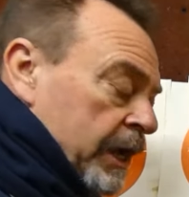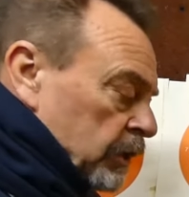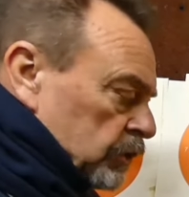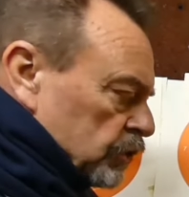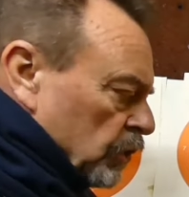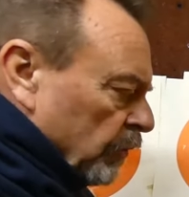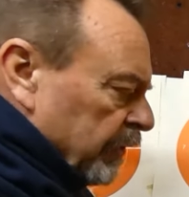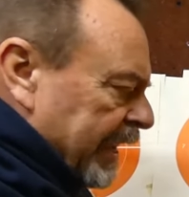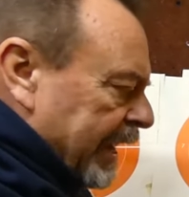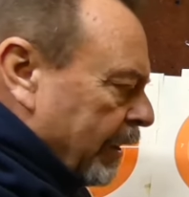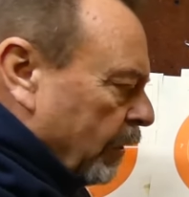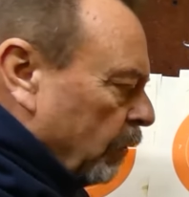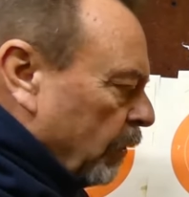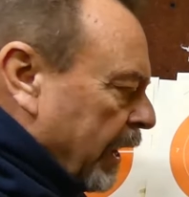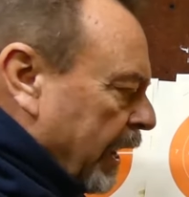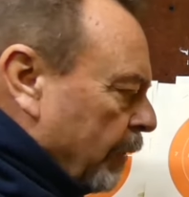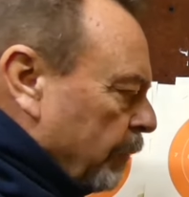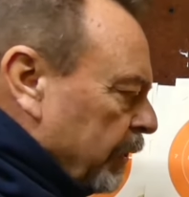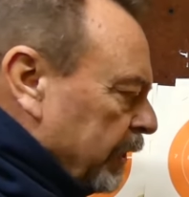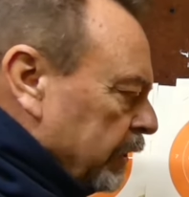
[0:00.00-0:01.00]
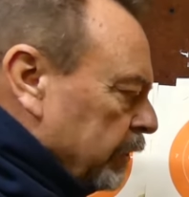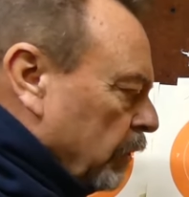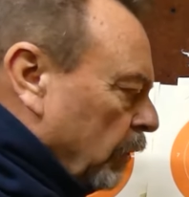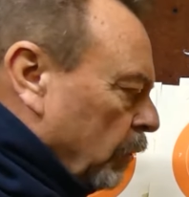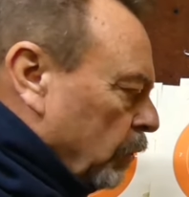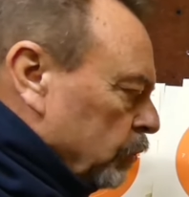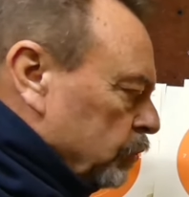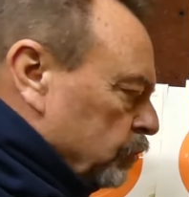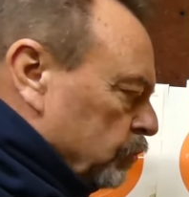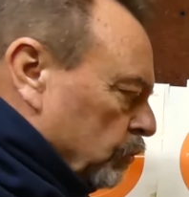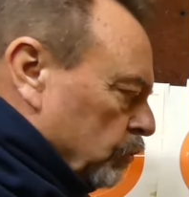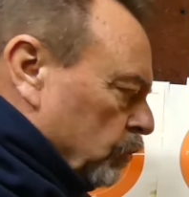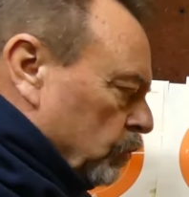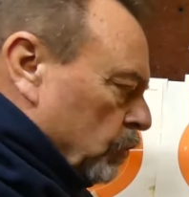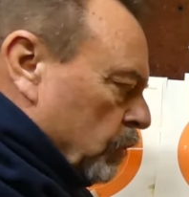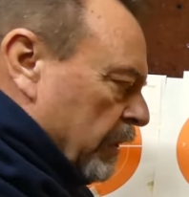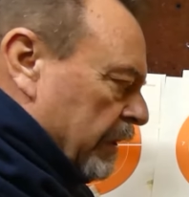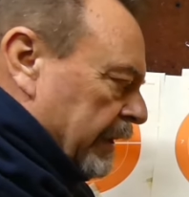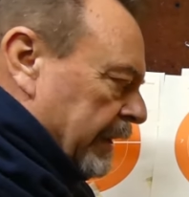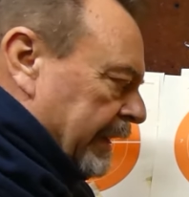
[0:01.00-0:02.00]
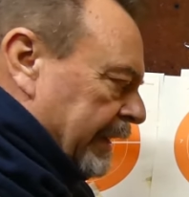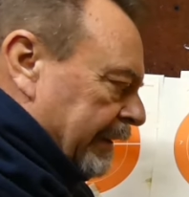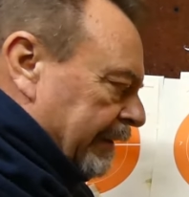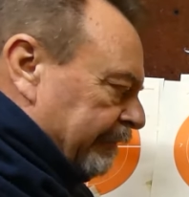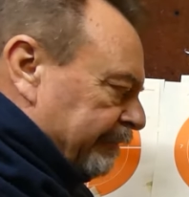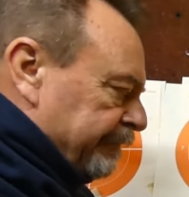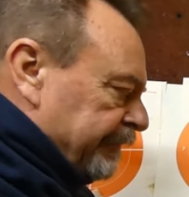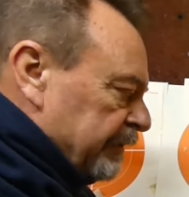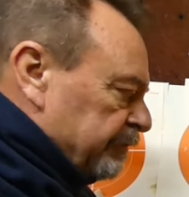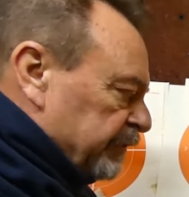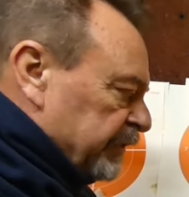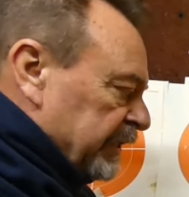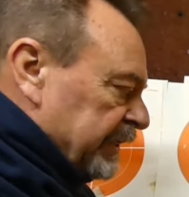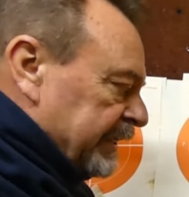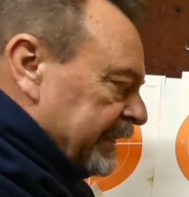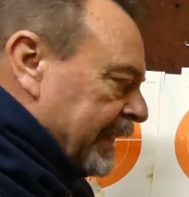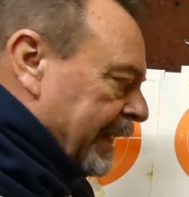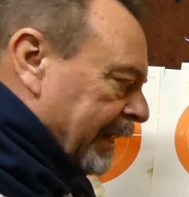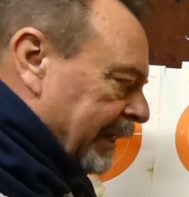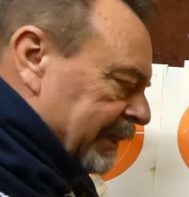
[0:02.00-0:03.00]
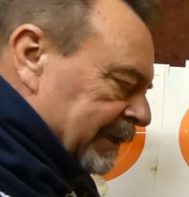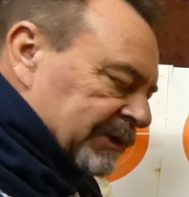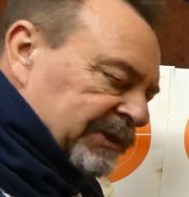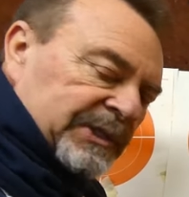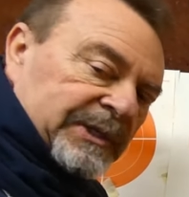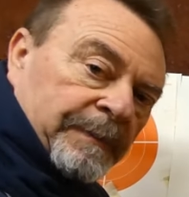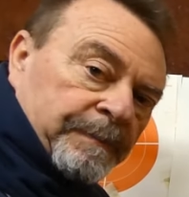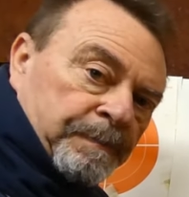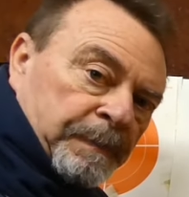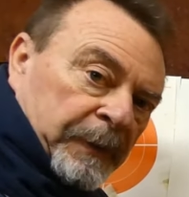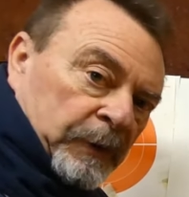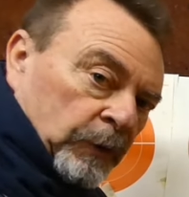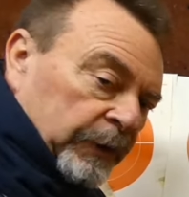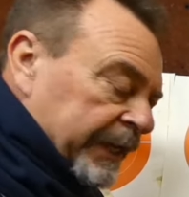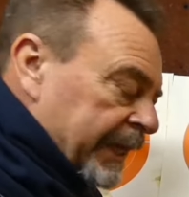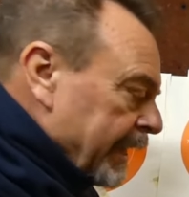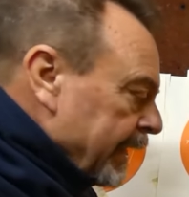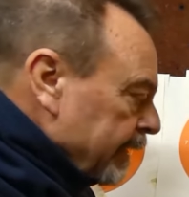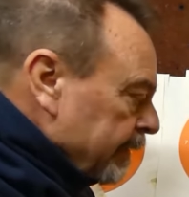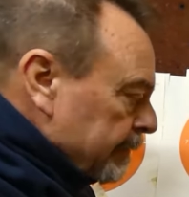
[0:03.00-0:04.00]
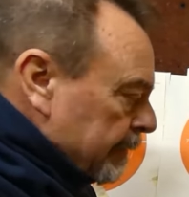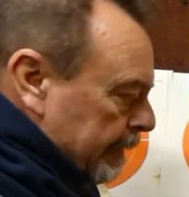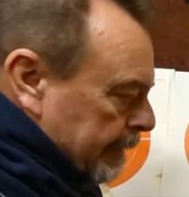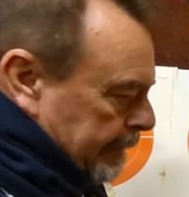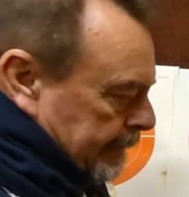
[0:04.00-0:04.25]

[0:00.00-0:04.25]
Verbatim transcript: So now I will go to uh, 50 yards, okay,